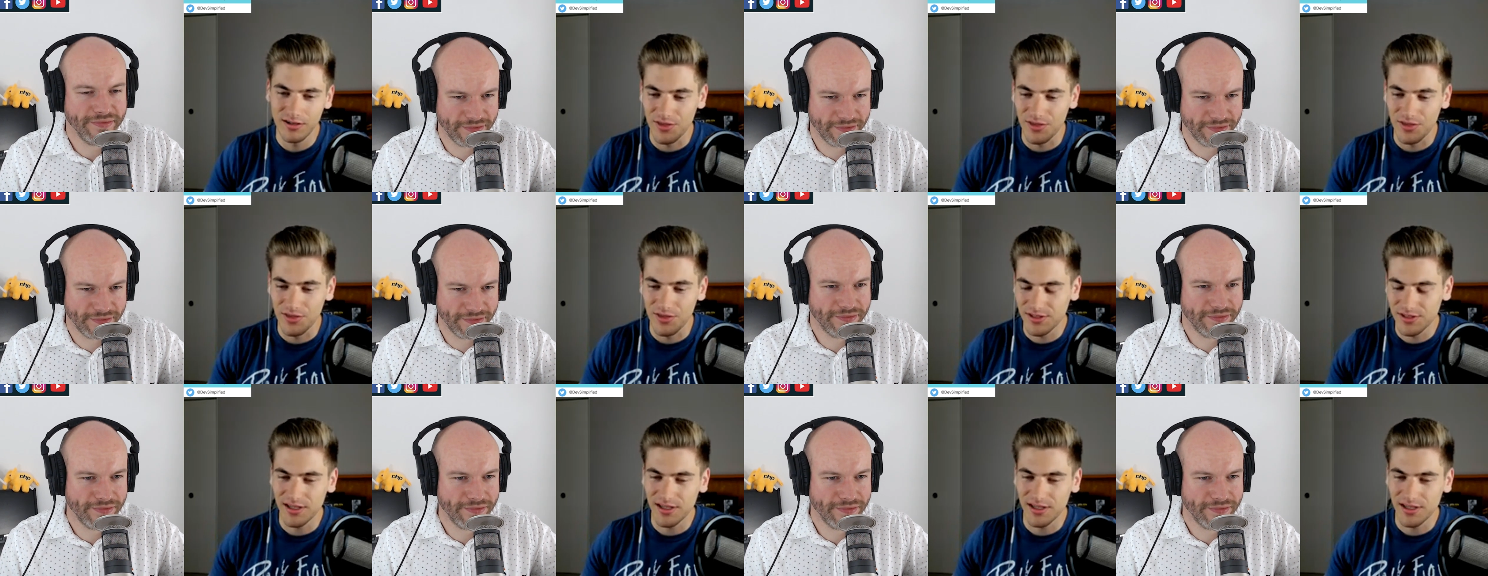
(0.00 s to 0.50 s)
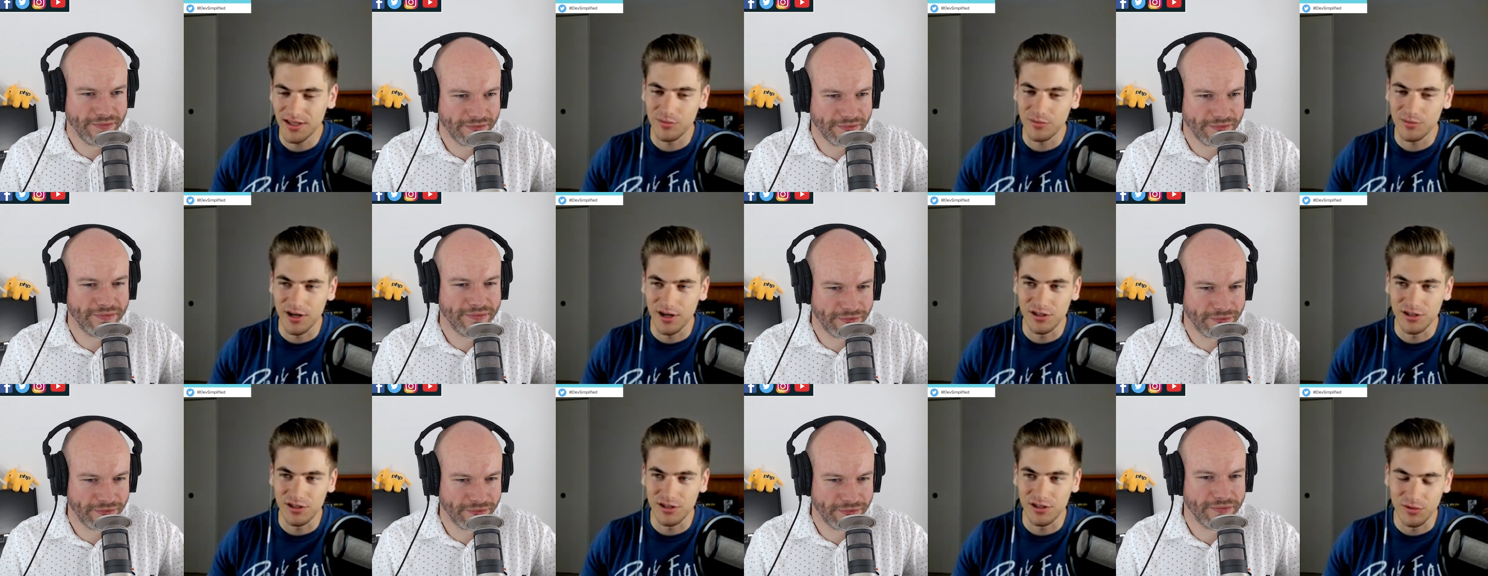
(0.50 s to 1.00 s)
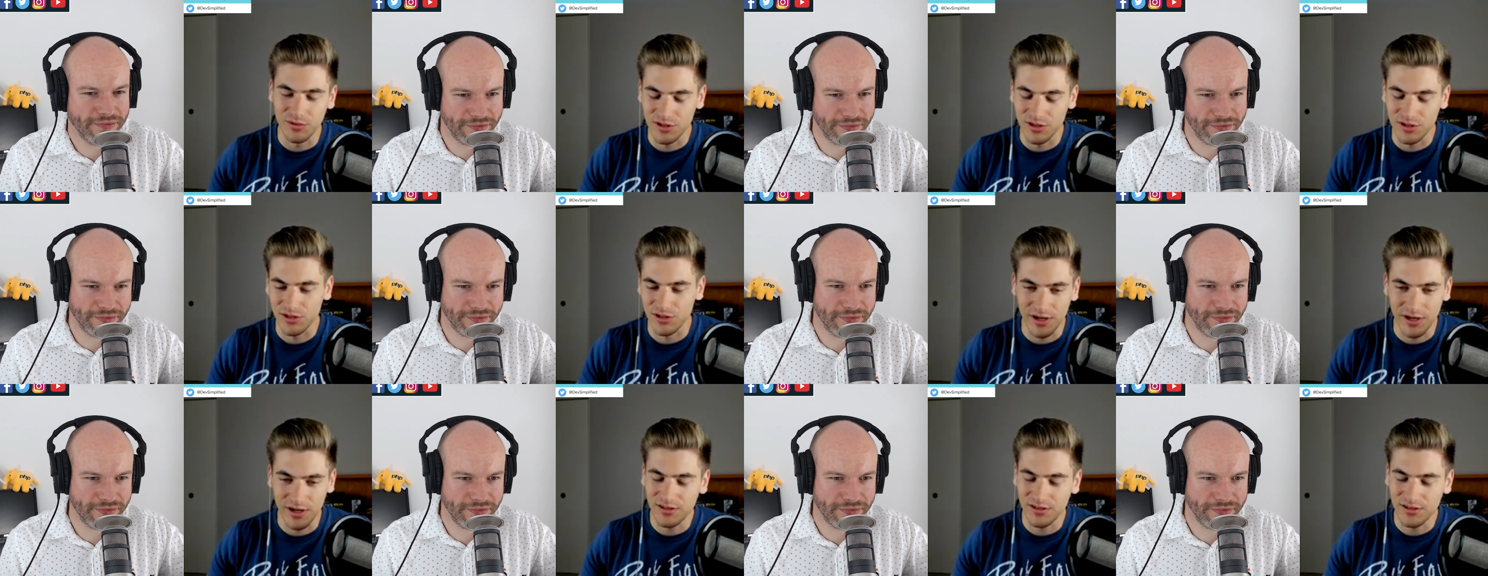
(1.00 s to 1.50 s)
Speaker 1: And the second project, which is
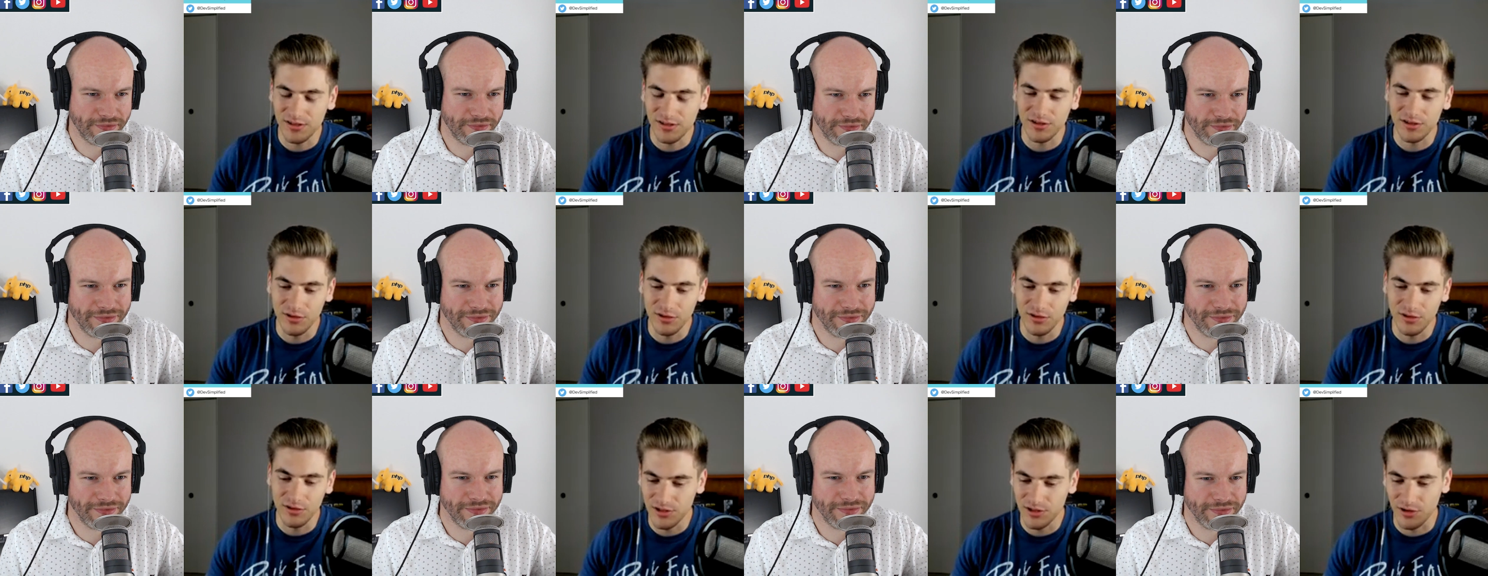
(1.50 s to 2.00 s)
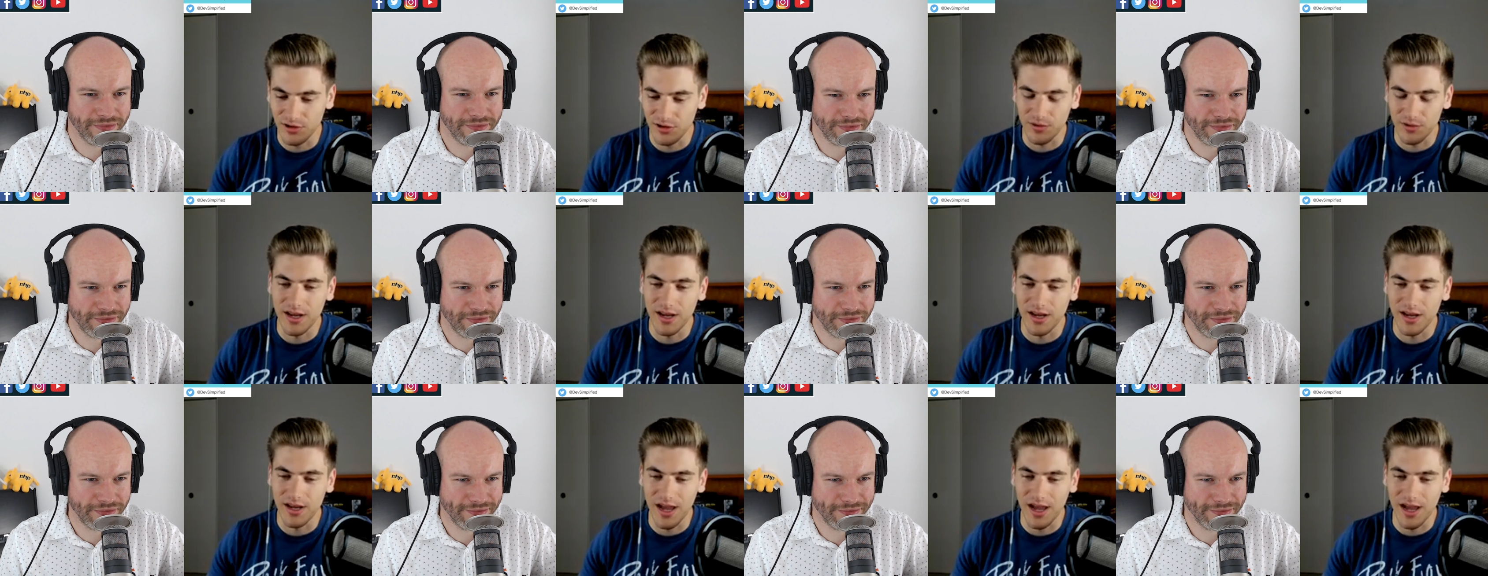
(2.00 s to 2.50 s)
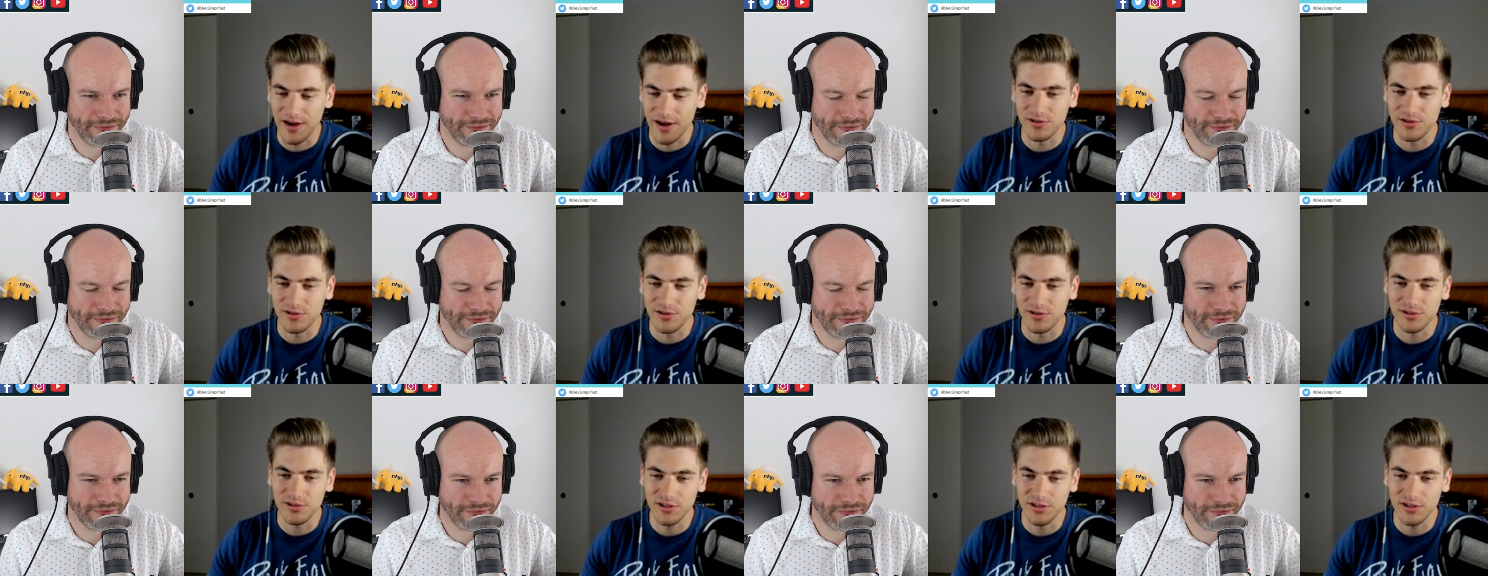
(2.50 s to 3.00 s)
the rest of the course, you know, three and a half
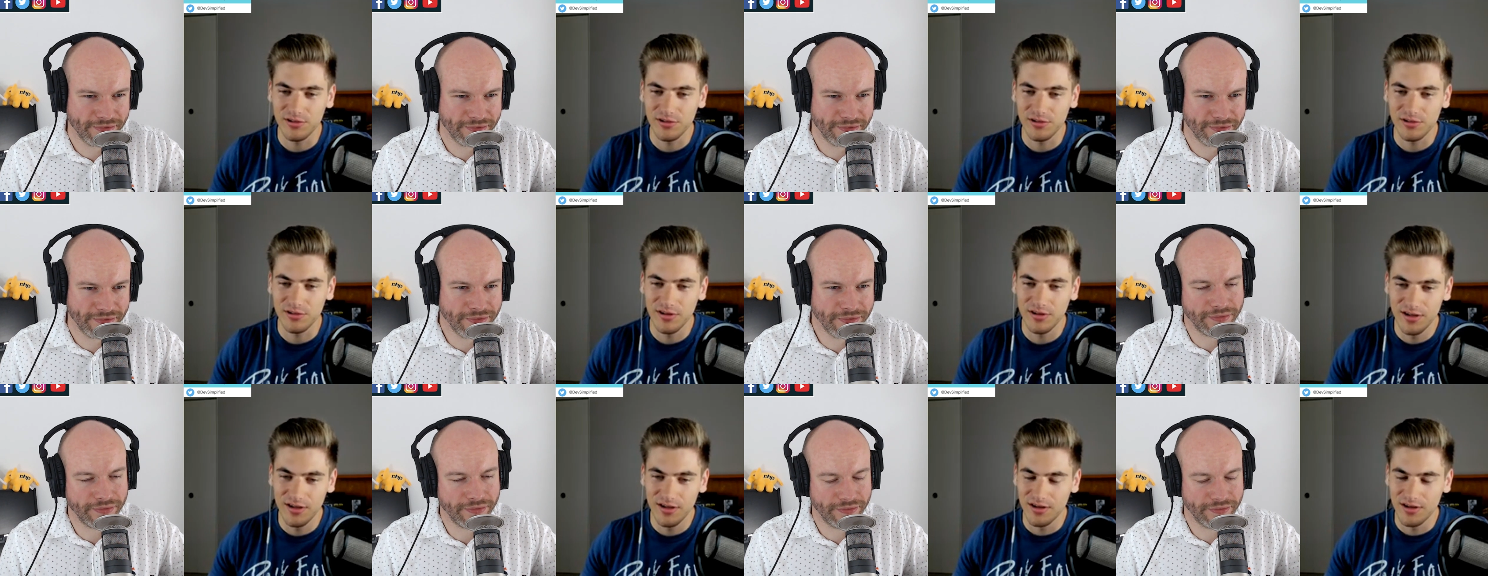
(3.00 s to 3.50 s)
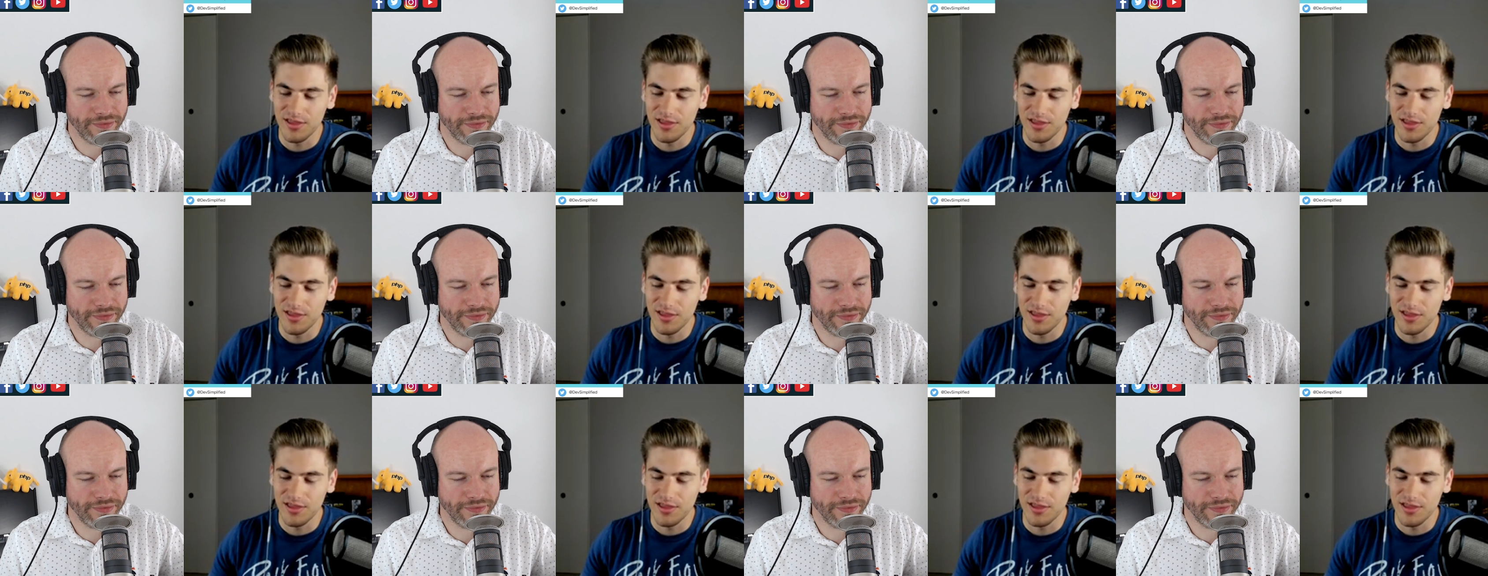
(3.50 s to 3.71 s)
hours or so, mm.